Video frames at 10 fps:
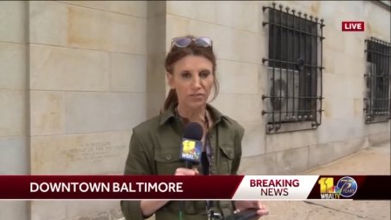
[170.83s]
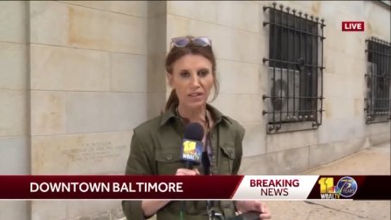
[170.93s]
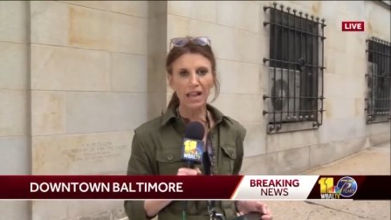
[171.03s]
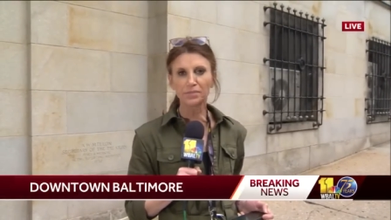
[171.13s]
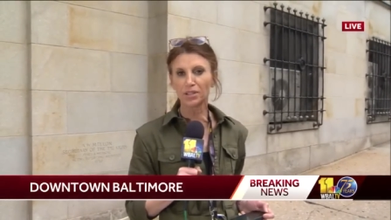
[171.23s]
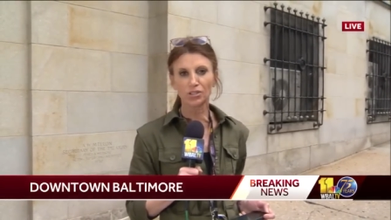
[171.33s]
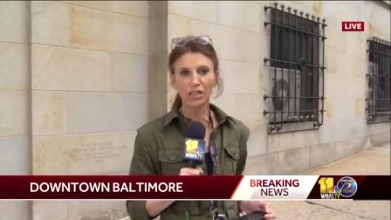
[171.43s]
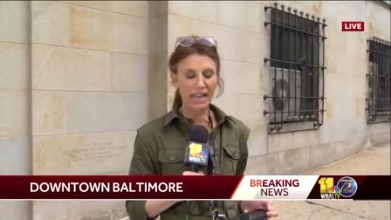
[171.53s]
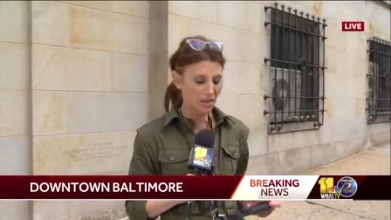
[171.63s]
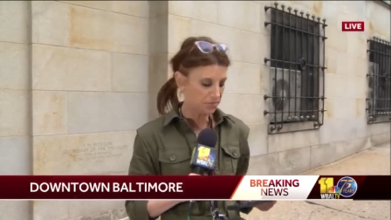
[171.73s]
of time, said she
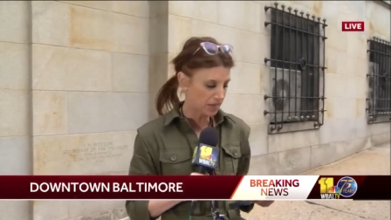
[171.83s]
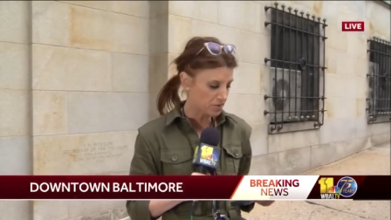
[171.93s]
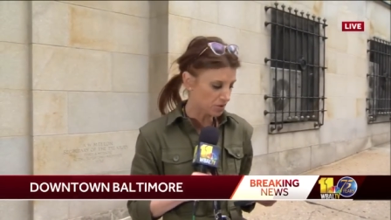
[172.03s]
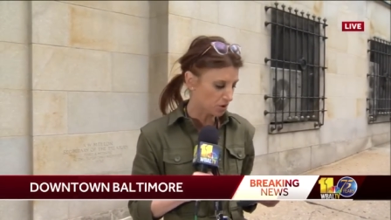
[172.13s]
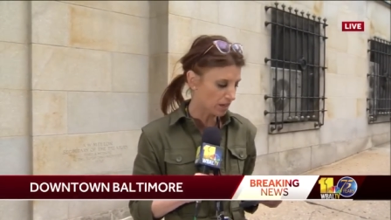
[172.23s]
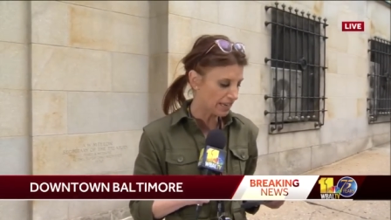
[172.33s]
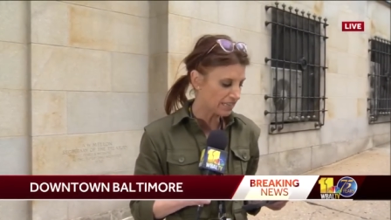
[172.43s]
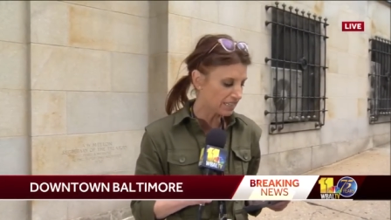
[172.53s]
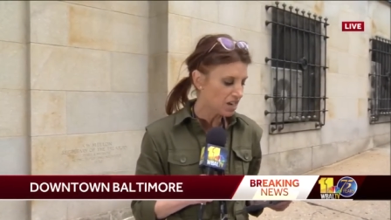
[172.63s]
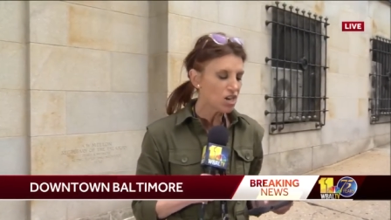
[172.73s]
can't play with her
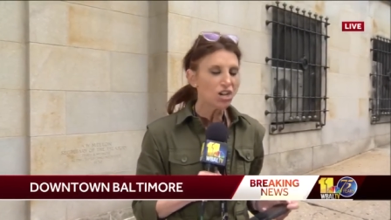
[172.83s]
kids.